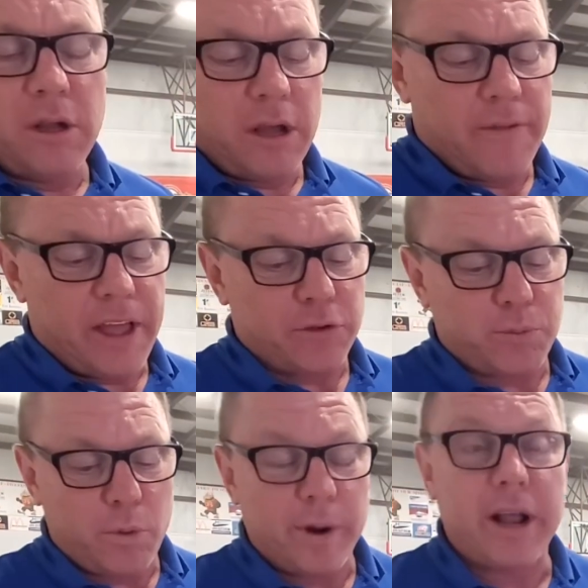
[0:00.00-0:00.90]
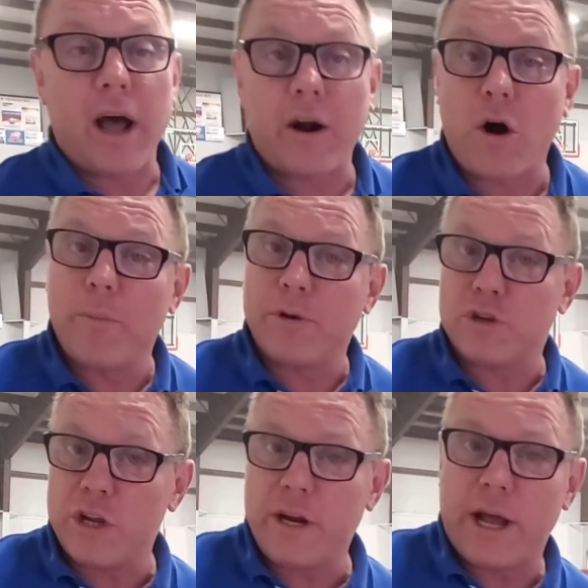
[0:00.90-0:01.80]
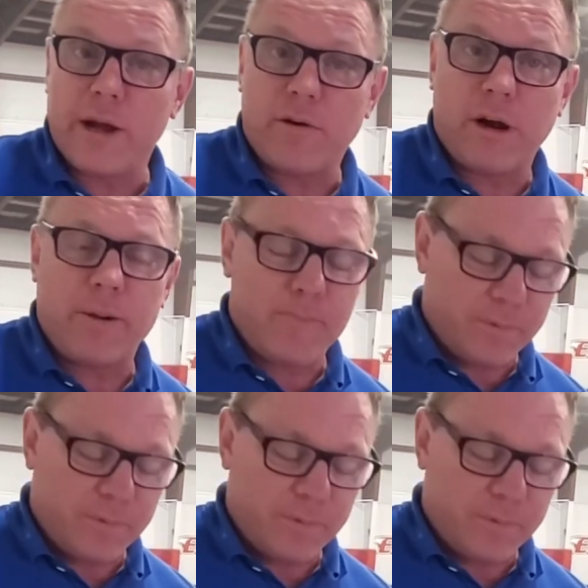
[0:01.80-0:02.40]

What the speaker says: And that's where we got our machine at, right?